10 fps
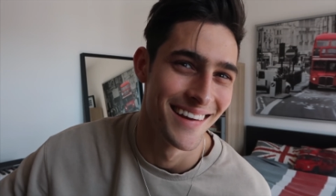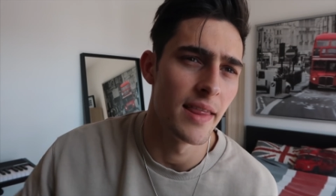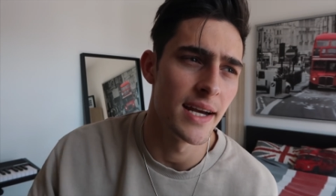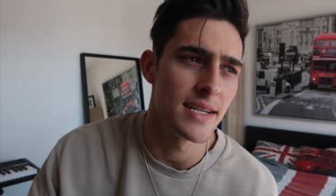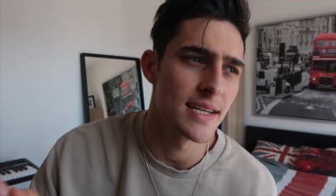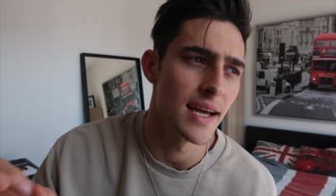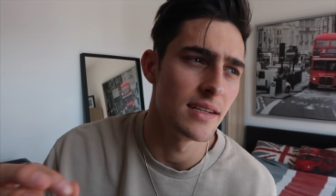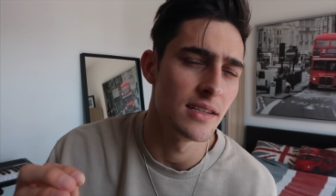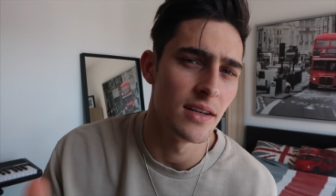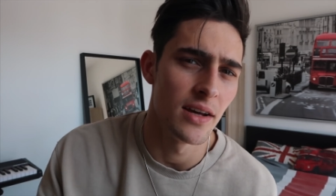And then he
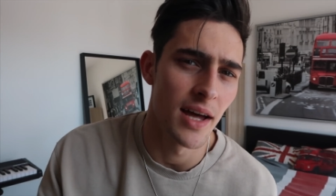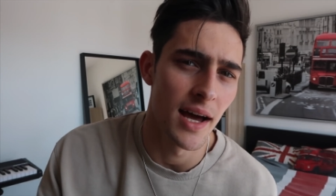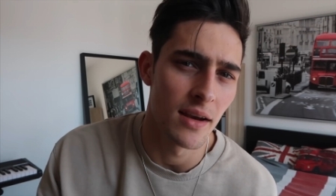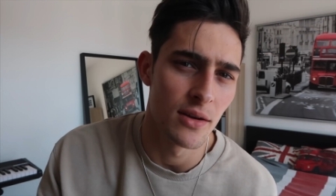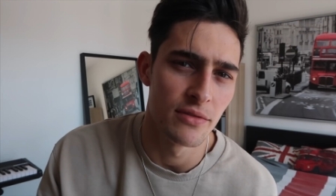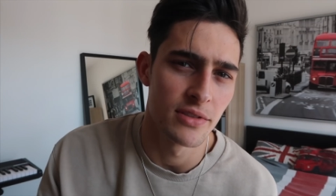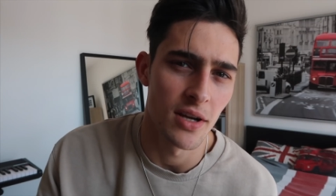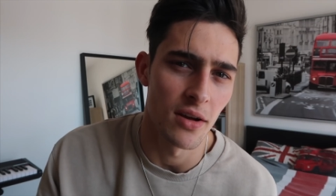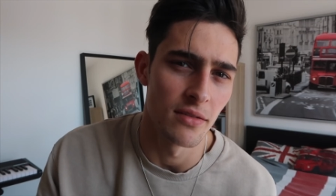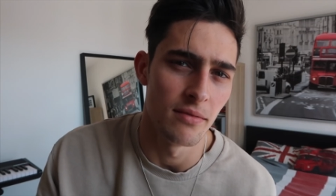said, you know that Louis
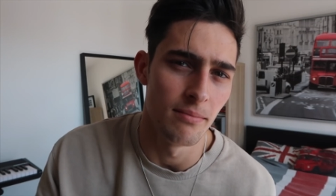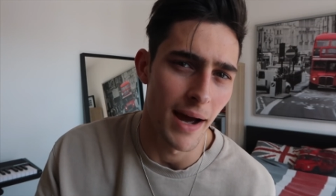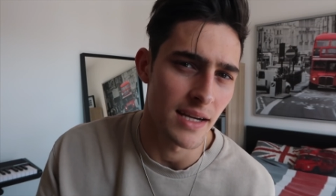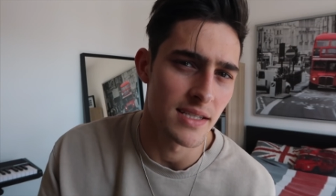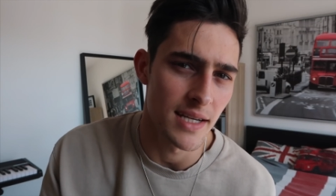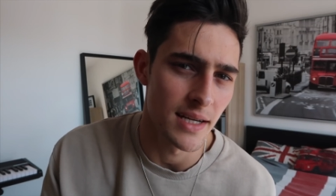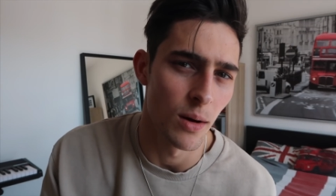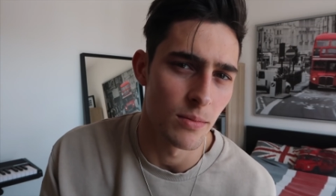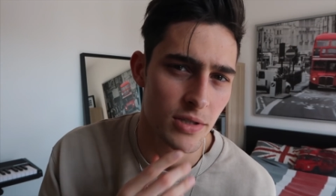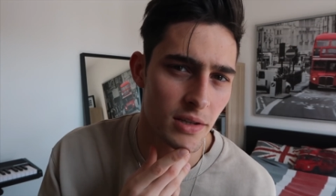Vuitton magazine
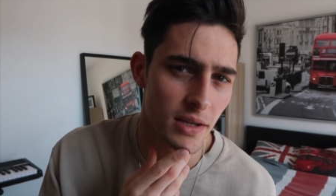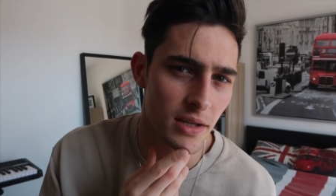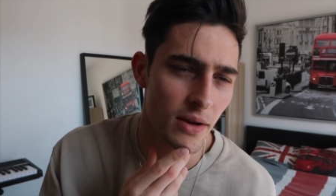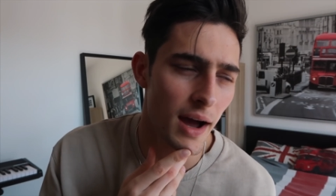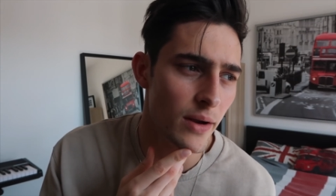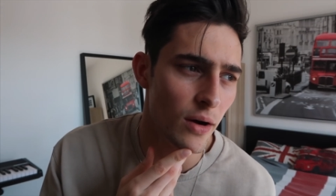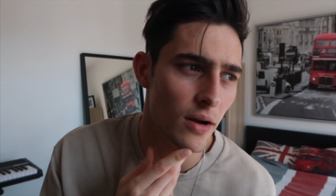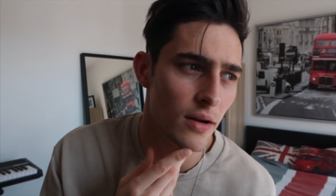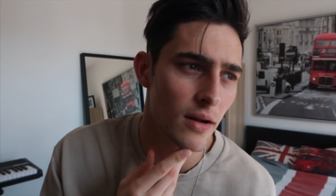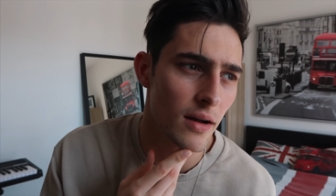option that you had
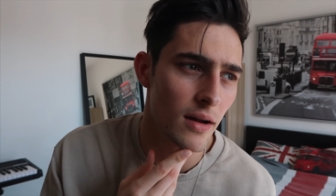on?